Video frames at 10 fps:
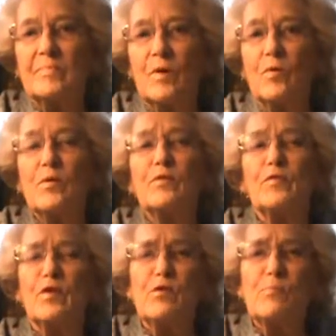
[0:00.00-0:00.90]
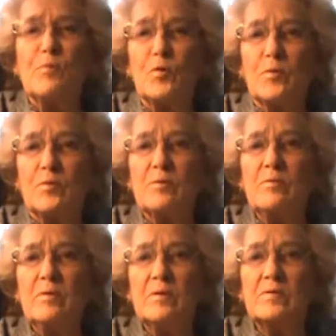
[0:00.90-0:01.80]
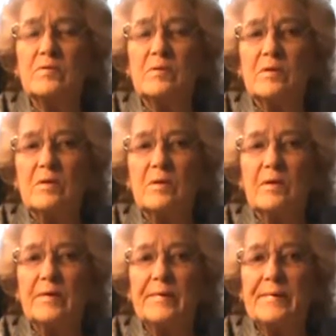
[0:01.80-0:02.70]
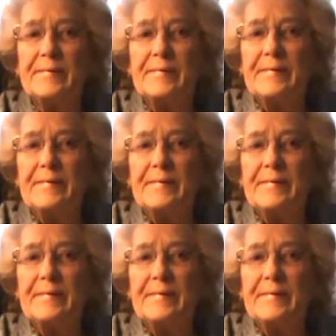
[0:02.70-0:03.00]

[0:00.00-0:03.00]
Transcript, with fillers: Oh, they're very important, yes. Uh,